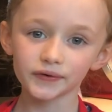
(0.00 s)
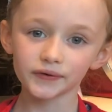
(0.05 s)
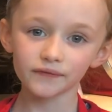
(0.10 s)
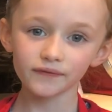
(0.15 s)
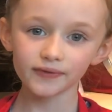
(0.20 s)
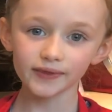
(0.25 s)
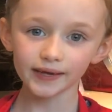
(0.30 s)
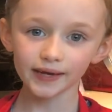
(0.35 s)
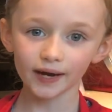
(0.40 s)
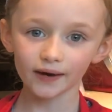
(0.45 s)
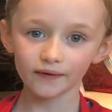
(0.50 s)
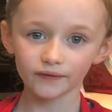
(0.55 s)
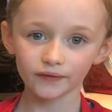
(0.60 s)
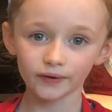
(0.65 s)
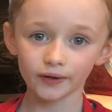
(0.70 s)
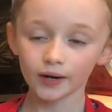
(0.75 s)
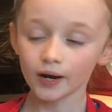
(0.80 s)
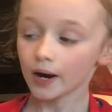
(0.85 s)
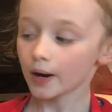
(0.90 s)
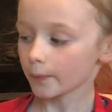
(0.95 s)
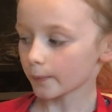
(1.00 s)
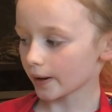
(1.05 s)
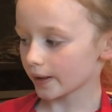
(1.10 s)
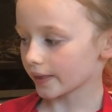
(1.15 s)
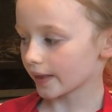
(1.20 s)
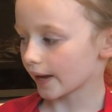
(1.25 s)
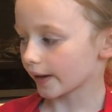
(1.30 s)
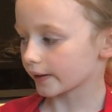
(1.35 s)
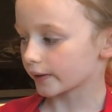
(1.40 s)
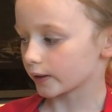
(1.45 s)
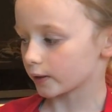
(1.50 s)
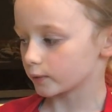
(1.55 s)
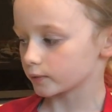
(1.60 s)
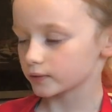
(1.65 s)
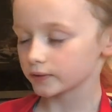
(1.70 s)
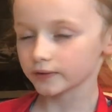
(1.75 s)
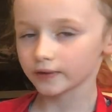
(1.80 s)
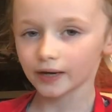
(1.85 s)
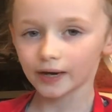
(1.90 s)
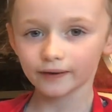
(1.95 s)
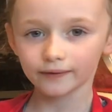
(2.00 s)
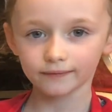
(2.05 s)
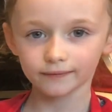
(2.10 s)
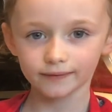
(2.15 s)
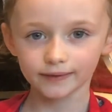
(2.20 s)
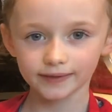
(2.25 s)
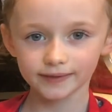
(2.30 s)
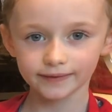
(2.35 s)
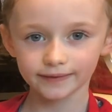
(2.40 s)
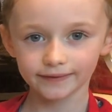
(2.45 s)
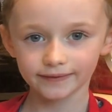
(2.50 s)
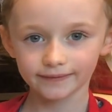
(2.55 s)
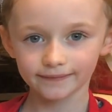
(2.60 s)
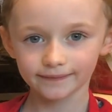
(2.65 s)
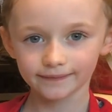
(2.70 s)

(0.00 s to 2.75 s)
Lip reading: of the oven when they're golden and risen.